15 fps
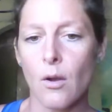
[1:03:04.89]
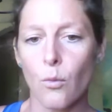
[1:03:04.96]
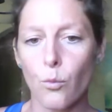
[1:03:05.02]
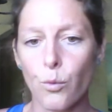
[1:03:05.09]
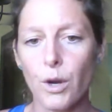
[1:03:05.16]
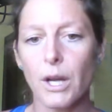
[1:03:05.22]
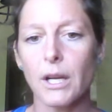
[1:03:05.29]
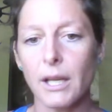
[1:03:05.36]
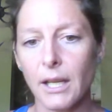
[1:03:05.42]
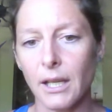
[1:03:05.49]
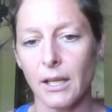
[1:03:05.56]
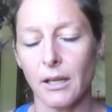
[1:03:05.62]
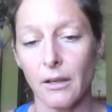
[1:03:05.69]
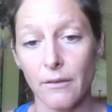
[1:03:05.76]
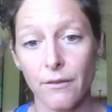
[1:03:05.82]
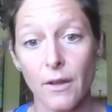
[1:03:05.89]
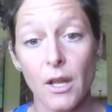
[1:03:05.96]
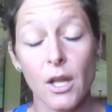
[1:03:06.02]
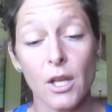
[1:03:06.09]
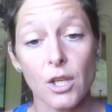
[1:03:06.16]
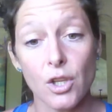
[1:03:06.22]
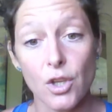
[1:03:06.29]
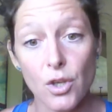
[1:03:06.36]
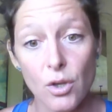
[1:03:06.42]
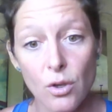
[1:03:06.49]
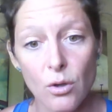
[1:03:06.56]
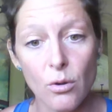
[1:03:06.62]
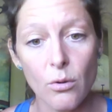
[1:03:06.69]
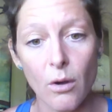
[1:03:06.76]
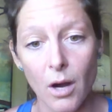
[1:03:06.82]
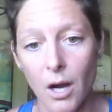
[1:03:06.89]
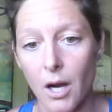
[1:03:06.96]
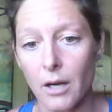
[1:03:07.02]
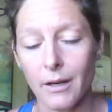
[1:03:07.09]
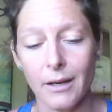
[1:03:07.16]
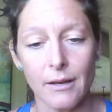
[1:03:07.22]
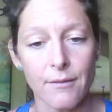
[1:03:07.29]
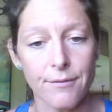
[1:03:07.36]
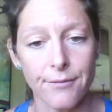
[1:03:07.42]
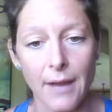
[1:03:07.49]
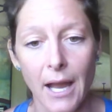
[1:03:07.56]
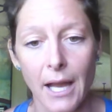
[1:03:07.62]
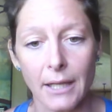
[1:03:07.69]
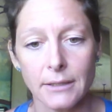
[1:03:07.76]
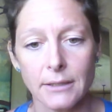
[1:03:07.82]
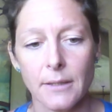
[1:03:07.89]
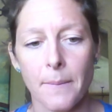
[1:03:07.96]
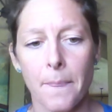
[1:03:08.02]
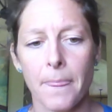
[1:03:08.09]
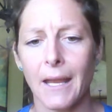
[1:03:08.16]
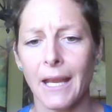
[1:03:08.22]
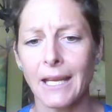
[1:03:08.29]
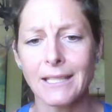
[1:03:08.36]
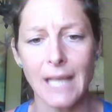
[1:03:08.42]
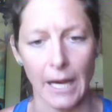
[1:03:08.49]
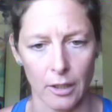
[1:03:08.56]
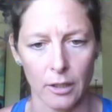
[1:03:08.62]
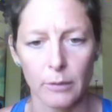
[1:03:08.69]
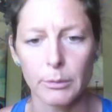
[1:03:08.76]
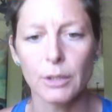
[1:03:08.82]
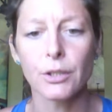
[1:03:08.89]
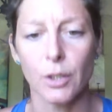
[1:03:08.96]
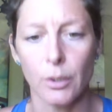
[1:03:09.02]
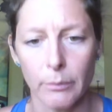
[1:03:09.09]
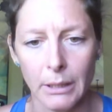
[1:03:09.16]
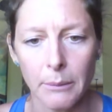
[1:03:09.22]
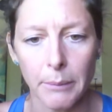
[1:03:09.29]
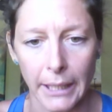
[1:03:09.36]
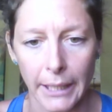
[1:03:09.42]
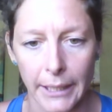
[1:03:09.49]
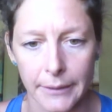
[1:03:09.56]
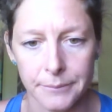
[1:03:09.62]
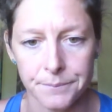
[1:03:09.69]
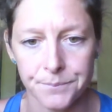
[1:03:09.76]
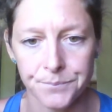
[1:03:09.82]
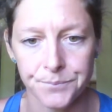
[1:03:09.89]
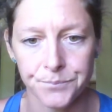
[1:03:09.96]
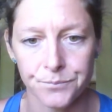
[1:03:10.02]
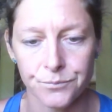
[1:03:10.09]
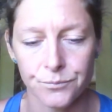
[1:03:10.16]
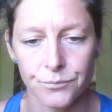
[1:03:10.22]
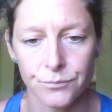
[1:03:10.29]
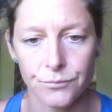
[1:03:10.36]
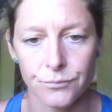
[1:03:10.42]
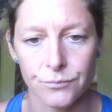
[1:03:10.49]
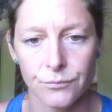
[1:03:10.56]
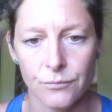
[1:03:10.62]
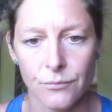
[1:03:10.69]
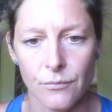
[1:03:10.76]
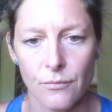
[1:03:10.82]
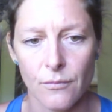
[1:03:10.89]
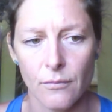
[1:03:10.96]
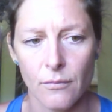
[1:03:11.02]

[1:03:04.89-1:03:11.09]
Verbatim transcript: What if you are, in fact, a terrible human being? Yeah.